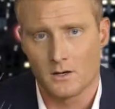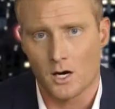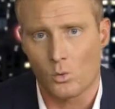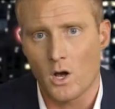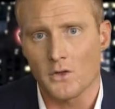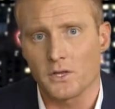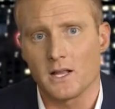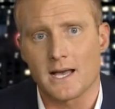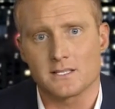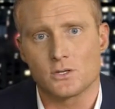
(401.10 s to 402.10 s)
Our
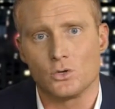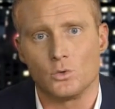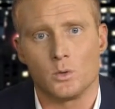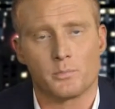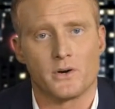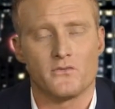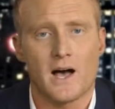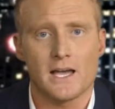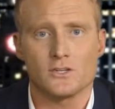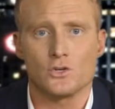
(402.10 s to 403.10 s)
Wealthalize tool
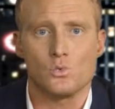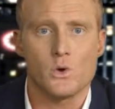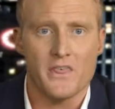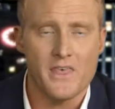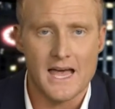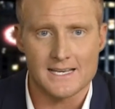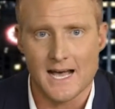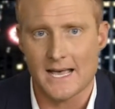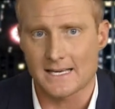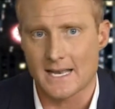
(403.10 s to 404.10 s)
provides you with that
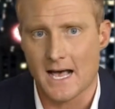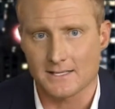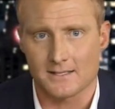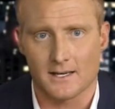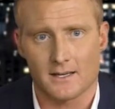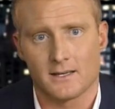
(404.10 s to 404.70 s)
diagnostic.